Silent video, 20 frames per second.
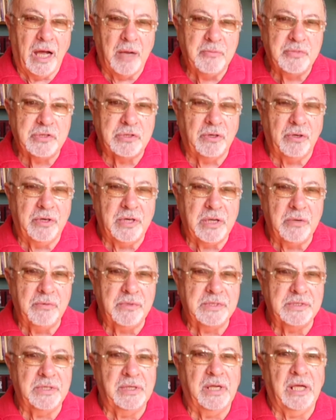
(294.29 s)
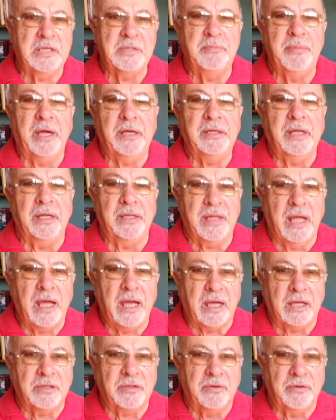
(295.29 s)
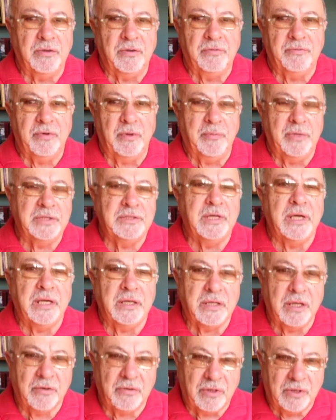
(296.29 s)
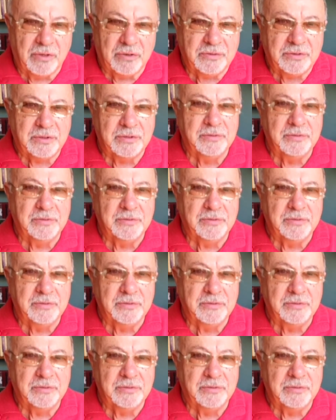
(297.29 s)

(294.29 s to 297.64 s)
I'm sure he wasn't expecting that from a 10-year-old.